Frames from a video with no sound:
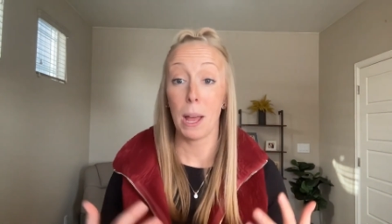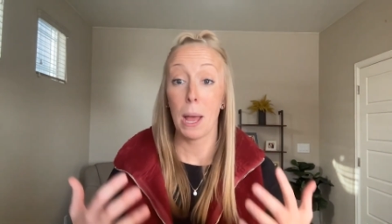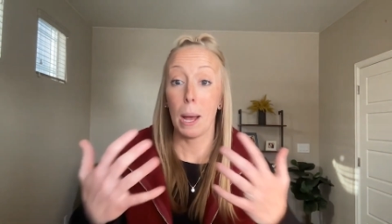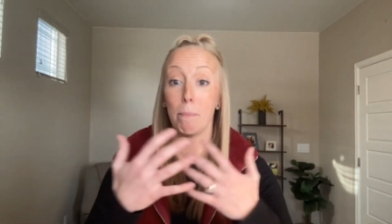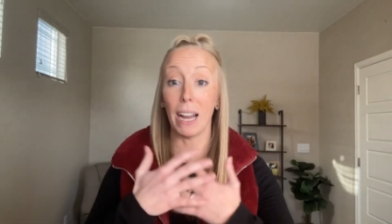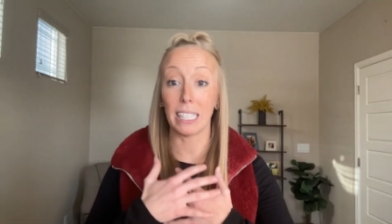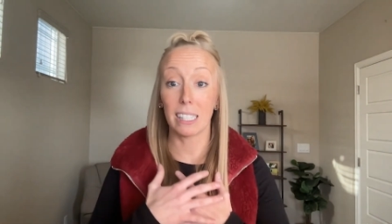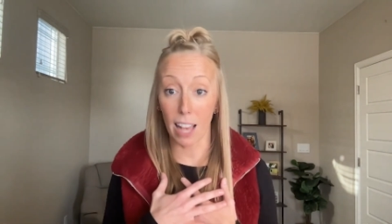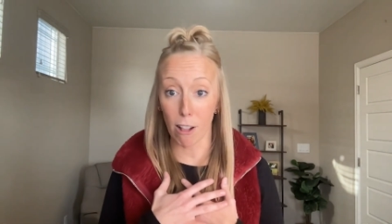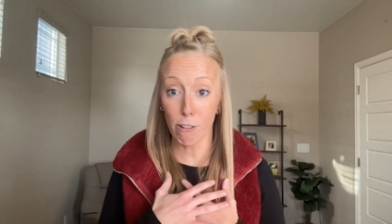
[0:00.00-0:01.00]

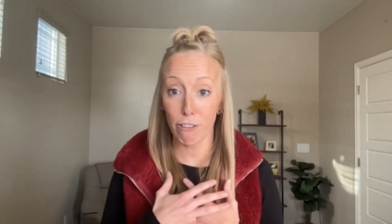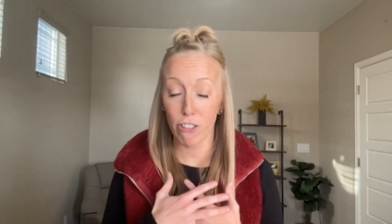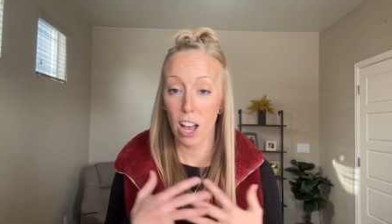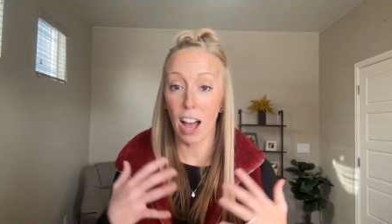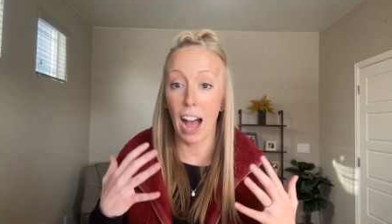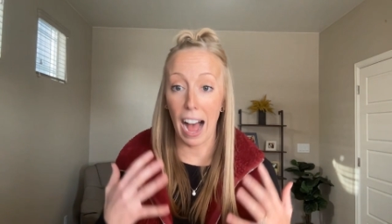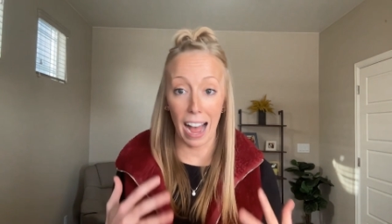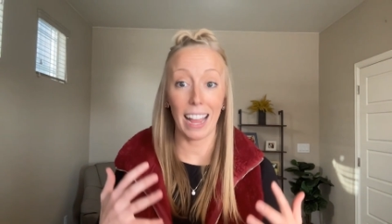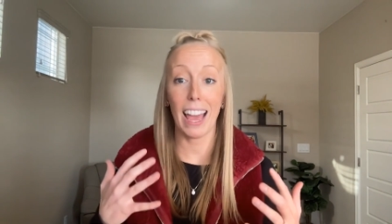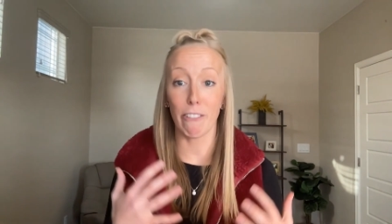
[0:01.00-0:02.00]
Myself, I
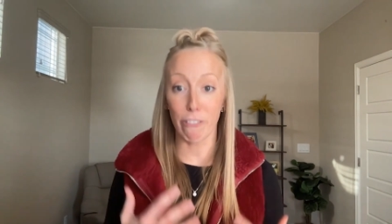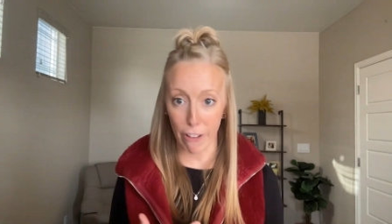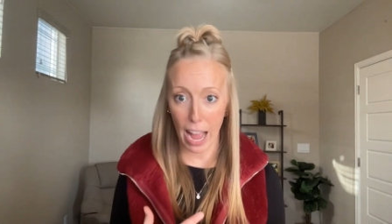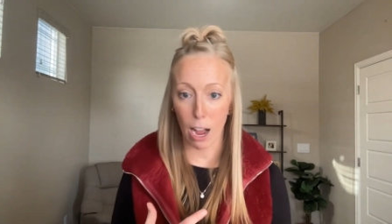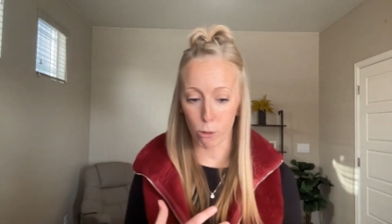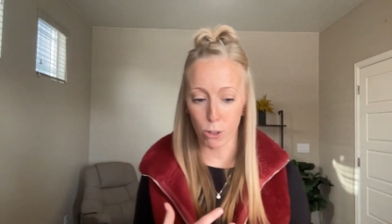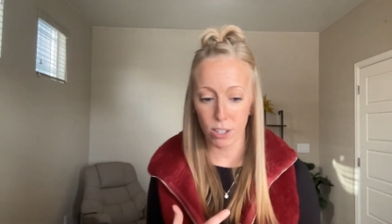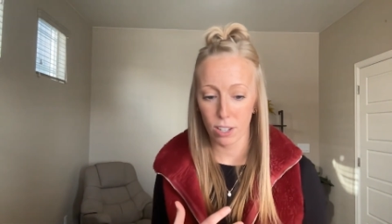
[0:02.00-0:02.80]
have found,